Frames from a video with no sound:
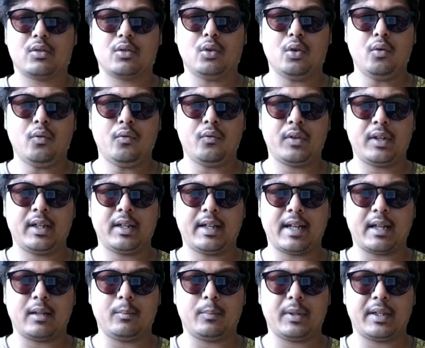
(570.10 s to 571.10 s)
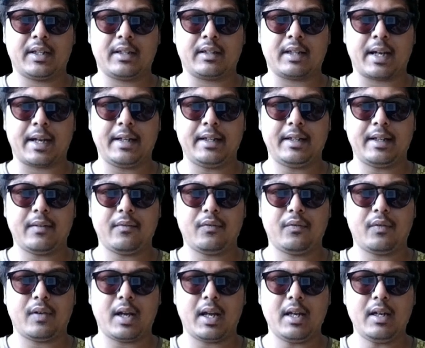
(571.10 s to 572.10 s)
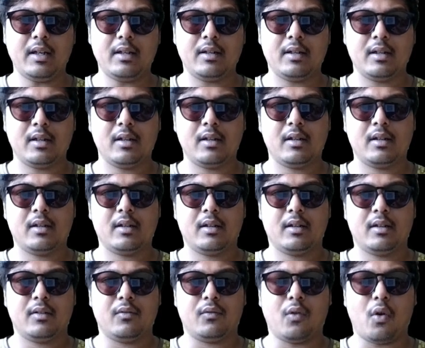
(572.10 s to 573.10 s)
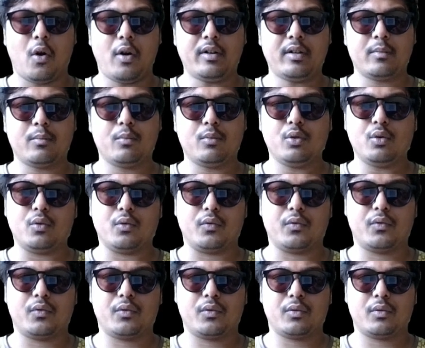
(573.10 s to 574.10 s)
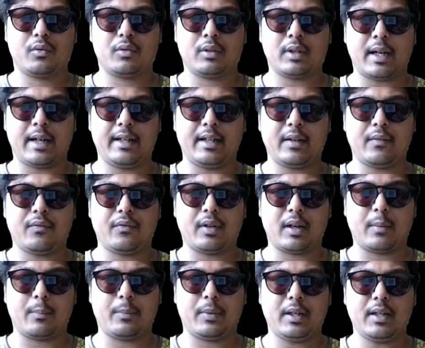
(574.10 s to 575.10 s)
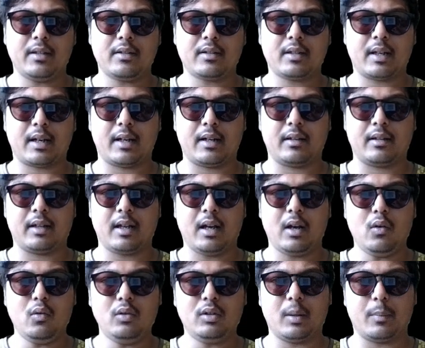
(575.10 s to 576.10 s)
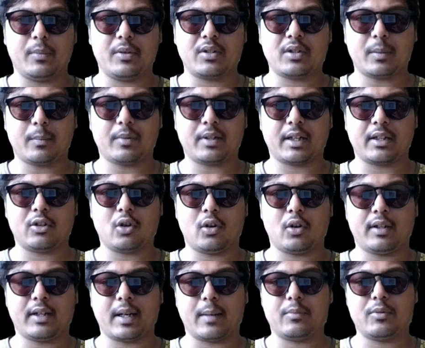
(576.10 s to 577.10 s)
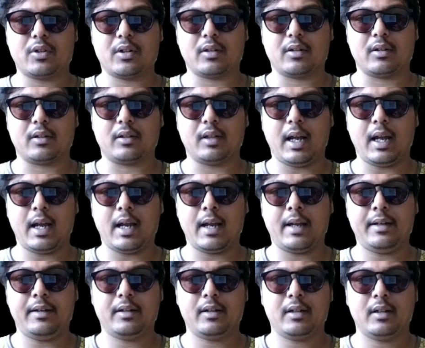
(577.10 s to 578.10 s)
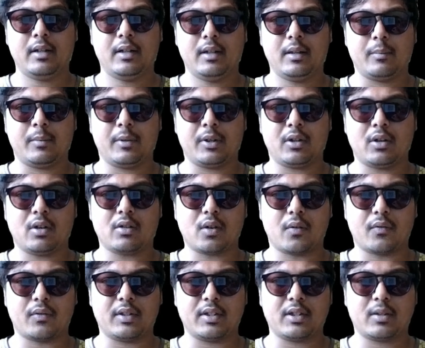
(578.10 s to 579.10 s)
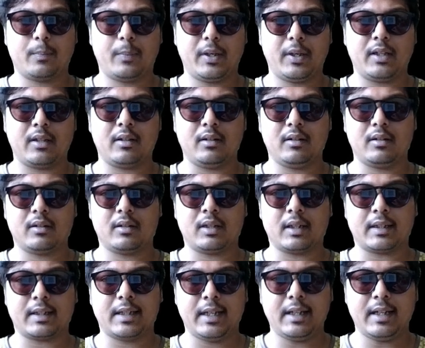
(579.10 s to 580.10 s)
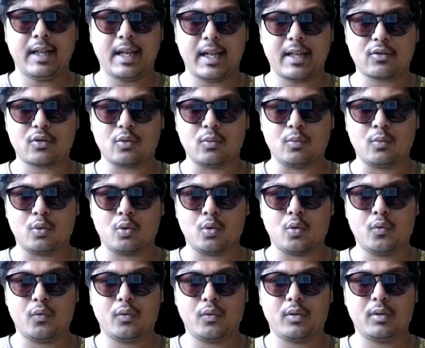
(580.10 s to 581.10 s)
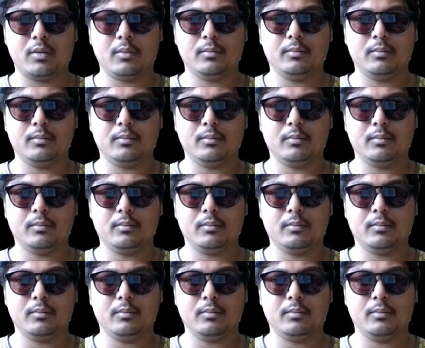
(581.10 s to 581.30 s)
So we can play knight f5. What a move! Knight f5 plus, and now the bishop cannot capture the knight. Because of this pin, the king has to move,